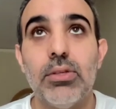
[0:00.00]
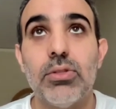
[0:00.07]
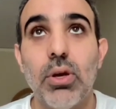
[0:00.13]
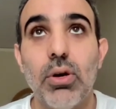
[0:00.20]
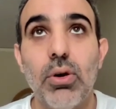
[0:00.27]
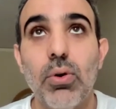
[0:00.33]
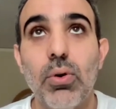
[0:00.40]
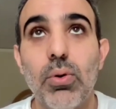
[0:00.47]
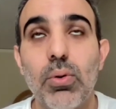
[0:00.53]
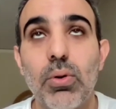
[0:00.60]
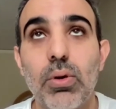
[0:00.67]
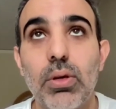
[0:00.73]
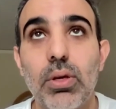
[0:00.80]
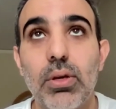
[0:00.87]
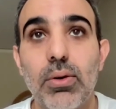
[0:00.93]

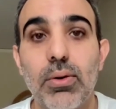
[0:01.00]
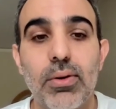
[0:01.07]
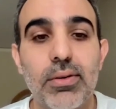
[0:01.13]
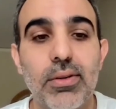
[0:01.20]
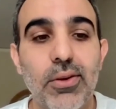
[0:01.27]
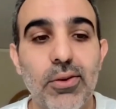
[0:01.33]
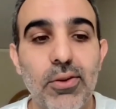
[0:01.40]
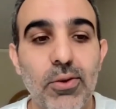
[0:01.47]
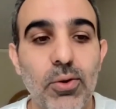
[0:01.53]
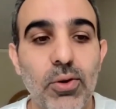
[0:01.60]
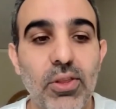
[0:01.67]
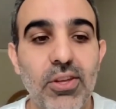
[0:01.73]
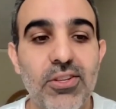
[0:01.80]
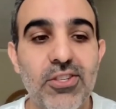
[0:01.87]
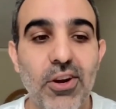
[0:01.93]
So, you're
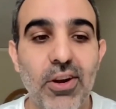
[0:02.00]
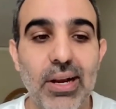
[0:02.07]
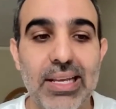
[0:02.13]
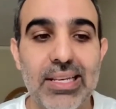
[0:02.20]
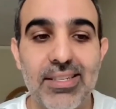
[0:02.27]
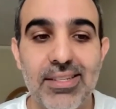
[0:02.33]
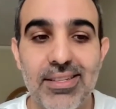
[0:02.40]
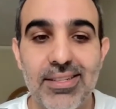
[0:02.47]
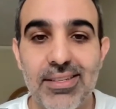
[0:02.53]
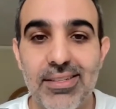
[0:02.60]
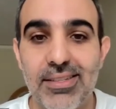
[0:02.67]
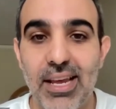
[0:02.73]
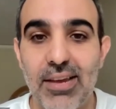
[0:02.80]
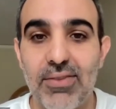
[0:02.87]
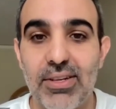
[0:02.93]
the journalist,
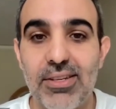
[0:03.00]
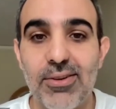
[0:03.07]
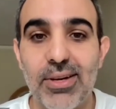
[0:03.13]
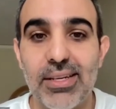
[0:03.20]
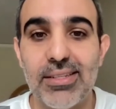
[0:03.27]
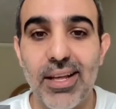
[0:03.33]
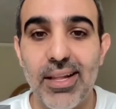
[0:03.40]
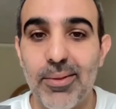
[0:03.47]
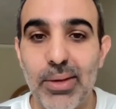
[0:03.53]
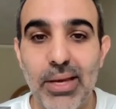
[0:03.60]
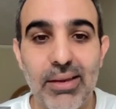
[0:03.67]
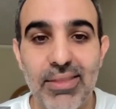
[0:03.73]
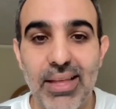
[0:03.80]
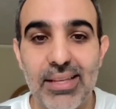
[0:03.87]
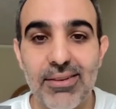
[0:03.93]
David. You can tell
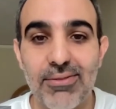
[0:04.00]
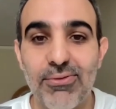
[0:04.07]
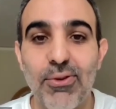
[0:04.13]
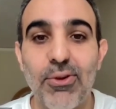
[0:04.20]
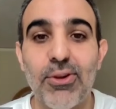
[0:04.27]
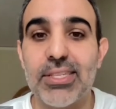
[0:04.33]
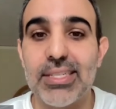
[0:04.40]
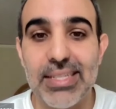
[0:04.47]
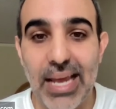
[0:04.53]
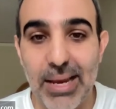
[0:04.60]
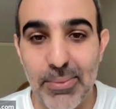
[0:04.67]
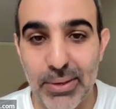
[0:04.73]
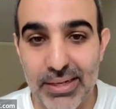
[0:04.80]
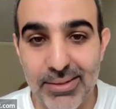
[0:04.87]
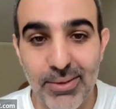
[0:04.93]
me if that's a false
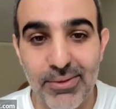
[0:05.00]
statement.